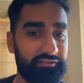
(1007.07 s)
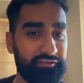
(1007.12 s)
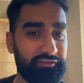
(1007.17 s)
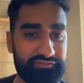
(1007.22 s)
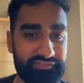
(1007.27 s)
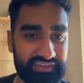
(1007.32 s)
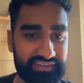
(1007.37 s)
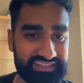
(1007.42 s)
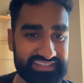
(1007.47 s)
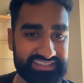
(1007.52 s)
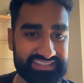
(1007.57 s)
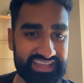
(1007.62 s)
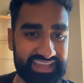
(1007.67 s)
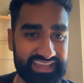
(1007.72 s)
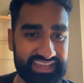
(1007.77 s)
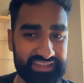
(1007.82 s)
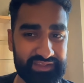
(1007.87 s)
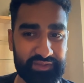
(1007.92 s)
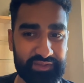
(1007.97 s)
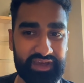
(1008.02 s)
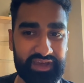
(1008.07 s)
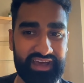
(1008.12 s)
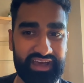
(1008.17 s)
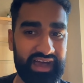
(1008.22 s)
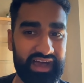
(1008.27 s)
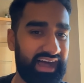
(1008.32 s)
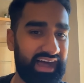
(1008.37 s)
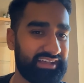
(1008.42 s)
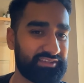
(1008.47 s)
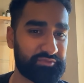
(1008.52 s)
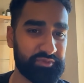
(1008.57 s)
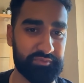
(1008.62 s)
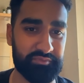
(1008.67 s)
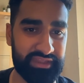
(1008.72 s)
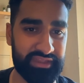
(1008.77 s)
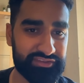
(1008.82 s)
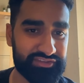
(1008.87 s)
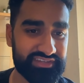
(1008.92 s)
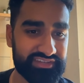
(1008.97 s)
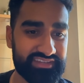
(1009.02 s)
at first sight. As we
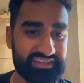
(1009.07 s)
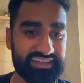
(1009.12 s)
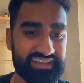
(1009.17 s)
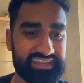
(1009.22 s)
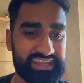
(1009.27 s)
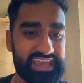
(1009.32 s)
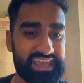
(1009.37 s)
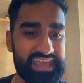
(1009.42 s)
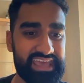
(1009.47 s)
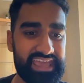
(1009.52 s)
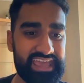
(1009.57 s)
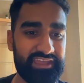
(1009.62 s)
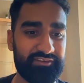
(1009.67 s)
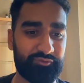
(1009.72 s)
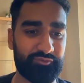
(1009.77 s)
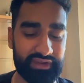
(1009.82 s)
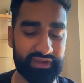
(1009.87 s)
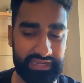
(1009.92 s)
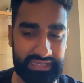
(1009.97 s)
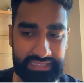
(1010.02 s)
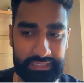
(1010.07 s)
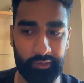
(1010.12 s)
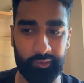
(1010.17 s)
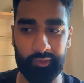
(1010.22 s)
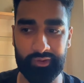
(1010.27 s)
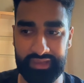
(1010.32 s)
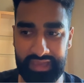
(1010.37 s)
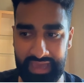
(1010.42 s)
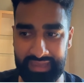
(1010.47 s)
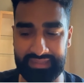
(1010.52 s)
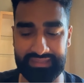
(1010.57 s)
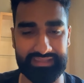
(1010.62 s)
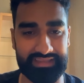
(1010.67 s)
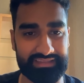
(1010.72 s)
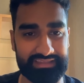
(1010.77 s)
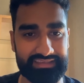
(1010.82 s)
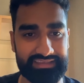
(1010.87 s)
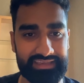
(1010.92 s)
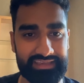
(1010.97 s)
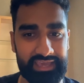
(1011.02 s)
mentioned, really
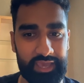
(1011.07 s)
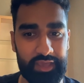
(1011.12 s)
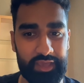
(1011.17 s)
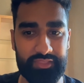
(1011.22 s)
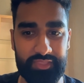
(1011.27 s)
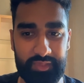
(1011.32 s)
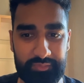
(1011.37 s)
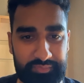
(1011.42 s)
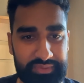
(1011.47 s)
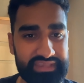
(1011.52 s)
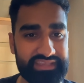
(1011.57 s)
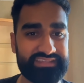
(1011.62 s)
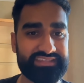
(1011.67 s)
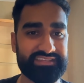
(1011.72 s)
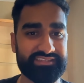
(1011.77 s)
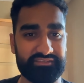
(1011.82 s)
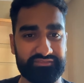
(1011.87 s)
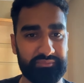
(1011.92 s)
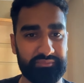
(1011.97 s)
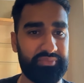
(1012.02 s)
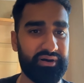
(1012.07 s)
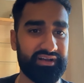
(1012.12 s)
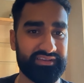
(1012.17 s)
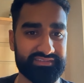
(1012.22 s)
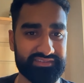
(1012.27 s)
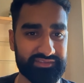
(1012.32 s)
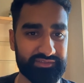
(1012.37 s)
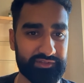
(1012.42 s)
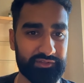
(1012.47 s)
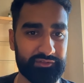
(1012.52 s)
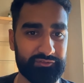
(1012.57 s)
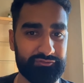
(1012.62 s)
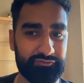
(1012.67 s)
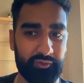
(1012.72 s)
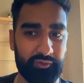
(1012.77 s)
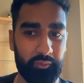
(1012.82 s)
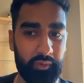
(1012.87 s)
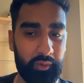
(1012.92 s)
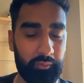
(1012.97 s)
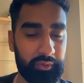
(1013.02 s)
organically, the pieces of the puzzle
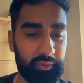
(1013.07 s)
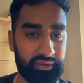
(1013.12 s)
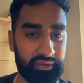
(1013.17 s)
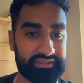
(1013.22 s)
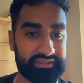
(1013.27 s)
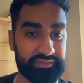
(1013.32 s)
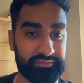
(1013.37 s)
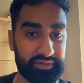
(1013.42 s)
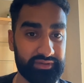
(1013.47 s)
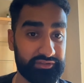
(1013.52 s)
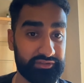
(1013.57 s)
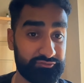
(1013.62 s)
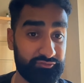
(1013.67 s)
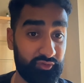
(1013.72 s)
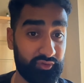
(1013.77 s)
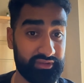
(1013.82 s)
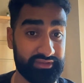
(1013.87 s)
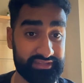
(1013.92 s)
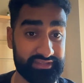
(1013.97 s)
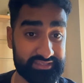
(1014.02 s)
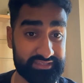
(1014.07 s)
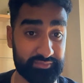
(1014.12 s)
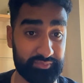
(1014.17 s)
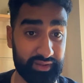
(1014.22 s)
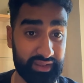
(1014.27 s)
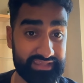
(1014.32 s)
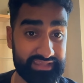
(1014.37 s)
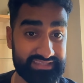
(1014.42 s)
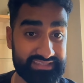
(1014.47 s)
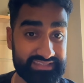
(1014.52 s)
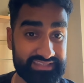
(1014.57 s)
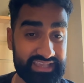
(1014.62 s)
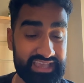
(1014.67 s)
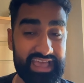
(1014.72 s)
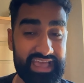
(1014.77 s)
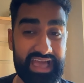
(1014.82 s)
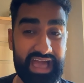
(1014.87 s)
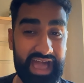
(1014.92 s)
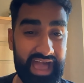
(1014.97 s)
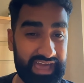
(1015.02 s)
for what we wanted to build had fallen into place.
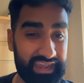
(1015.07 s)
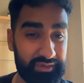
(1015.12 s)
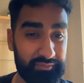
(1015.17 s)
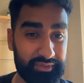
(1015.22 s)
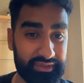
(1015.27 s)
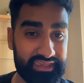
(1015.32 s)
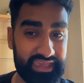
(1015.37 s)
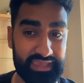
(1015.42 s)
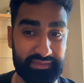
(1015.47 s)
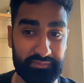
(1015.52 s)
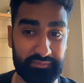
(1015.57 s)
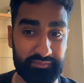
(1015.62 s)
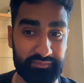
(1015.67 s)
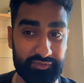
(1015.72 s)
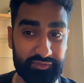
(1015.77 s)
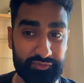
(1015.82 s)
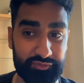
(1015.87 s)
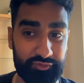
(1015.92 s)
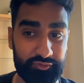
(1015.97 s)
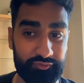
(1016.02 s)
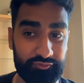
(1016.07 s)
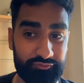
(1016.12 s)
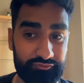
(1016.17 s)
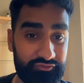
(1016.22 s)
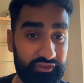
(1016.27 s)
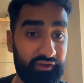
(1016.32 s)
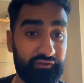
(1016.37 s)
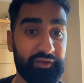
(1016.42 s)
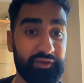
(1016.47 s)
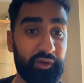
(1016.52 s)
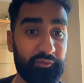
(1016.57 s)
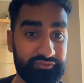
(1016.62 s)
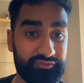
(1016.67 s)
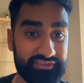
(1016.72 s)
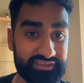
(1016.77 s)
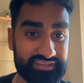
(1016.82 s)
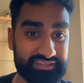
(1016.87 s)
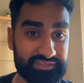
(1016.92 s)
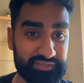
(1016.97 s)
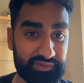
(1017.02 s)
And it became very
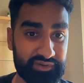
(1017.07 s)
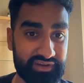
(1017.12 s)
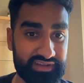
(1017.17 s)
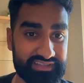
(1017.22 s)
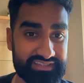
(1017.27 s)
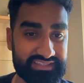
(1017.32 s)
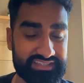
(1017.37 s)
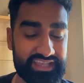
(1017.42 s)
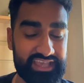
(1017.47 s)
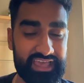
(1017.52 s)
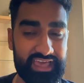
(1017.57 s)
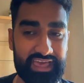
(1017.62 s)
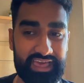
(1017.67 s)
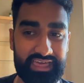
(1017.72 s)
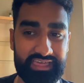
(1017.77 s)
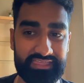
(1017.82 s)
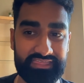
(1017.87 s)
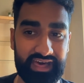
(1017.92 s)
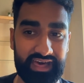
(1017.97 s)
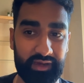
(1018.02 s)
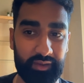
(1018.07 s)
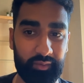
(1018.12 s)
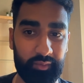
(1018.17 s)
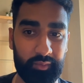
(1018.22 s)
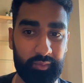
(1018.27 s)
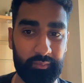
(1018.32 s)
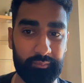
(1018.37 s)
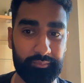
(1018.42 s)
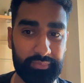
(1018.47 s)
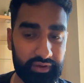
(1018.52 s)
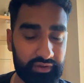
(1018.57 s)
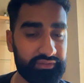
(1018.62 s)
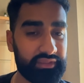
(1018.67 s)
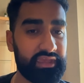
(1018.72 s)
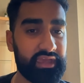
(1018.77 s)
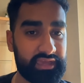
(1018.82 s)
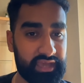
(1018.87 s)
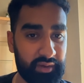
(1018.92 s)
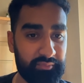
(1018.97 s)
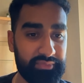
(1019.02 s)
obvious to us that building
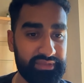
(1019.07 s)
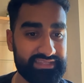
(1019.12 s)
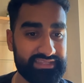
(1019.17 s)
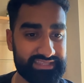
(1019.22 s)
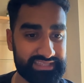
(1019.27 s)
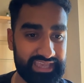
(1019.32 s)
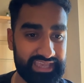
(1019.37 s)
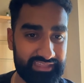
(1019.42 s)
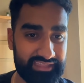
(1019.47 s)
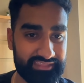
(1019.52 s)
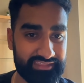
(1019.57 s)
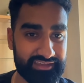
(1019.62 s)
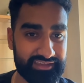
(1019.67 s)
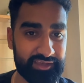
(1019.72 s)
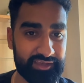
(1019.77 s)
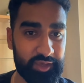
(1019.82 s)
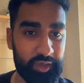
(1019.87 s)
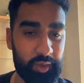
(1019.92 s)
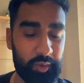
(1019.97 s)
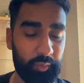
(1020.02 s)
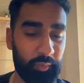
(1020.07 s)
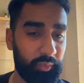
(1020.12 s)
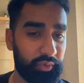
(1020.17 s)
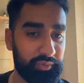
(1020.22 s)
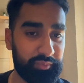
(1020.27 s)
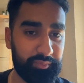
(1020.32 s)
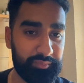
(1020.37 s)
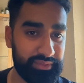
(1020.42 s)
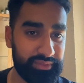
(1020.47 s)
a company together would